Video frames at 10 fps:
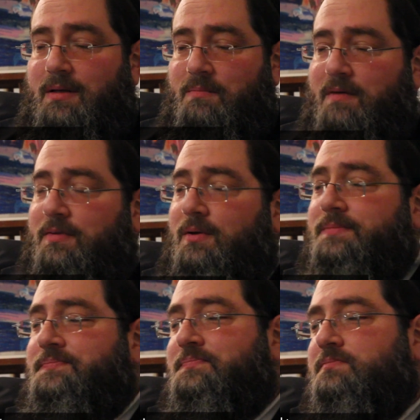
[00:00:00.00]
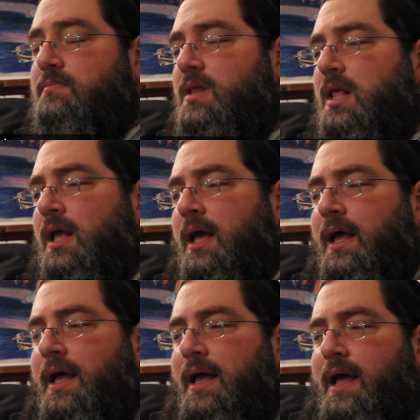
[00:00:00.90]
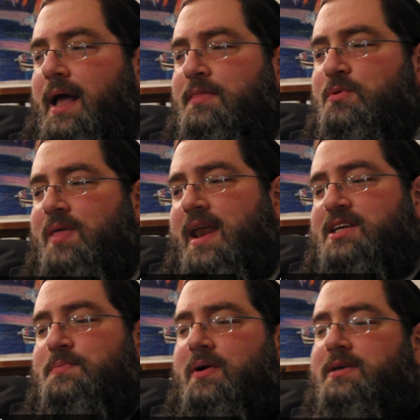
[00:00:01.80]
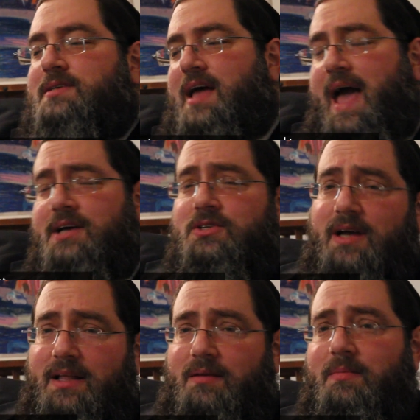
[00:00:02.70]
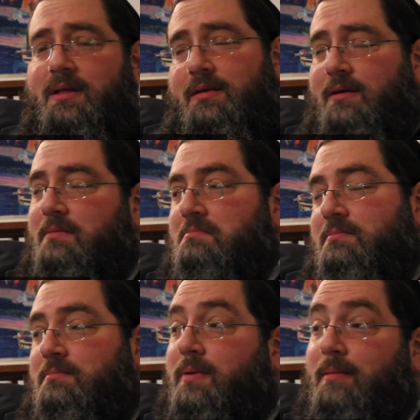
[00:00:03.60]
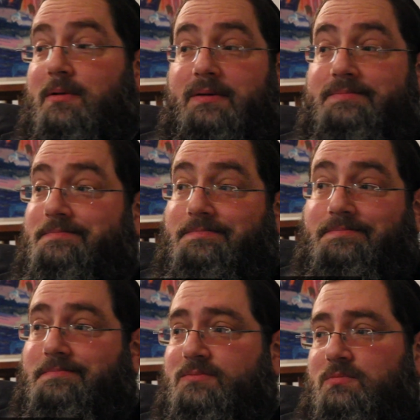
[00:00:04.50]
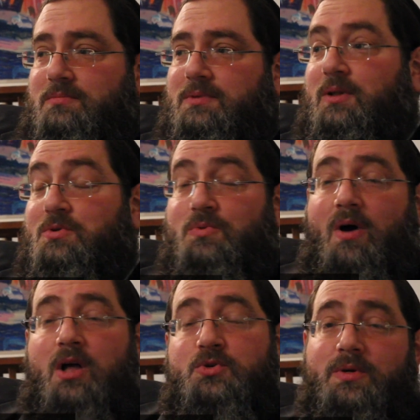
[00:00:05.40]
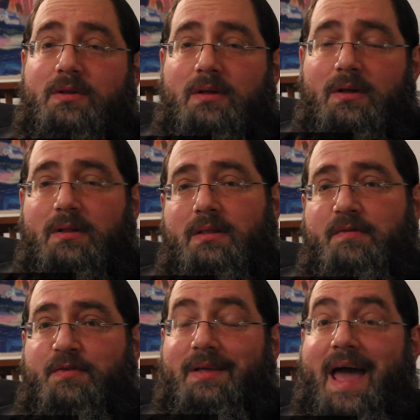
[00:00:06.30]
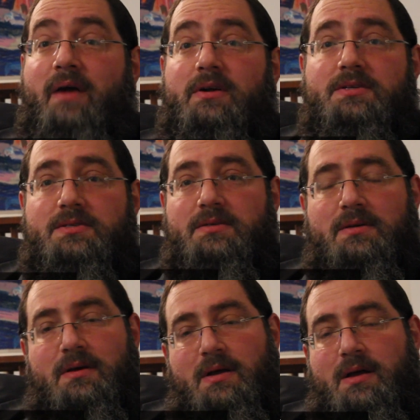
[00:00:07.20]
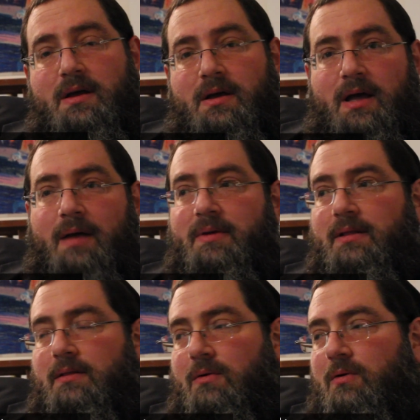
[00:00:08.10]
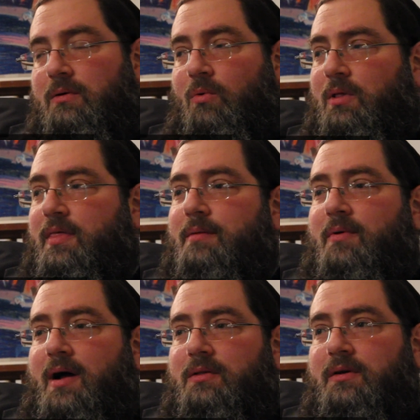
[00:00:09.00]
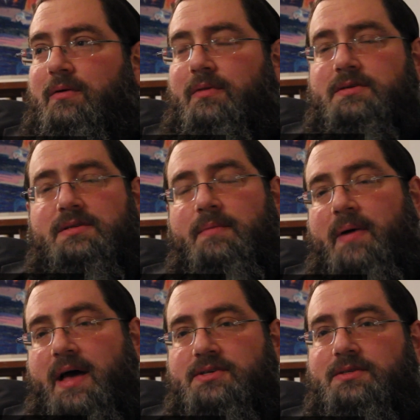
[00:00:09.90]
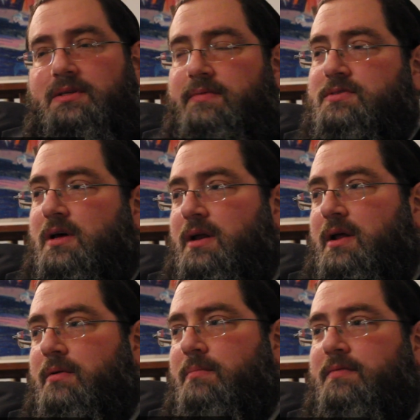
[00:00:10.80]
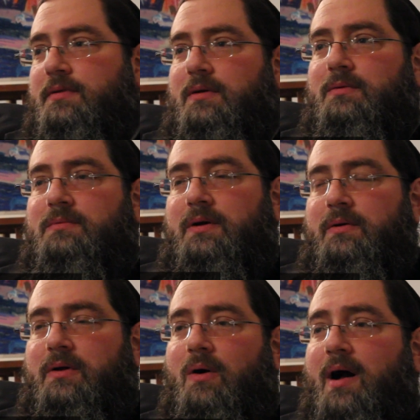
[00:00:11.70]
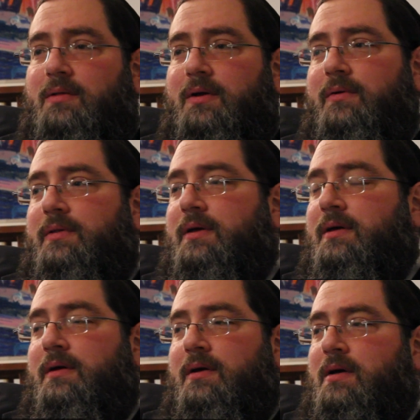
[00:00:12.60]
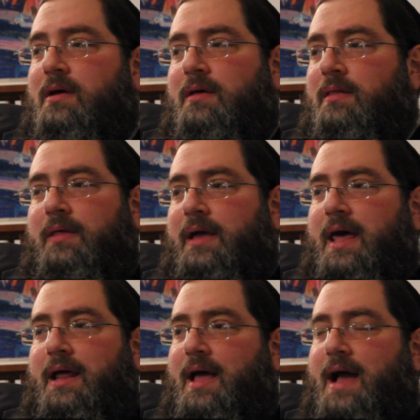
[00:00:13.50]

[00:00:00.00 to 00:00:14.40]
in Buffalo. And through that experience, I actually got to meet probably close to 100 different Garretts. I mean, all of them are out there. This is their passion. They've studied here in Buffalo, and they go out there and they get